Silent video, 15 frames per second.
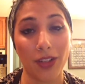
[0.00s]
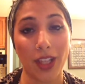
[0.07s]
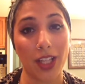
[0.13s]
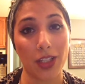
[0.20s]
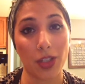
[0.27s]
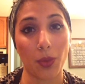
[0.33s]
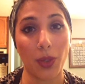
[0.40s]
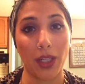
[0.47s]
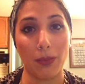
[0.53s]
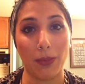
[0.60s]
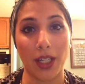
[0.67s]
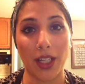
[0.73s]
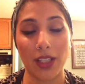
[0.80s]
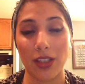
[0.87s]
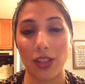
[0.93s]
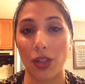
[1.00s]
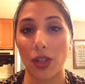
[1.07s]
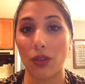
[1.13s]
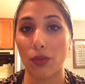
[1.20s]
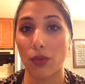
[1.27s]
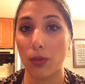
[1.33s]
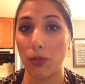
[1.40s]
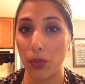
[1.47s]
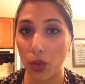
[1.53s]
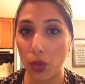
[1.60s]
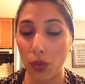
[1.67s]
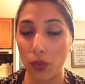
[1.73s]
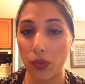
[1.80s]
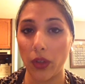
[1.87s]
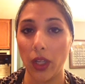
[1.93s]
for that 20 minutes, you can
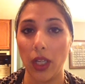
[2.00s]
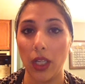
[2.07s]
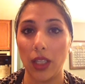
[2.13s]
remove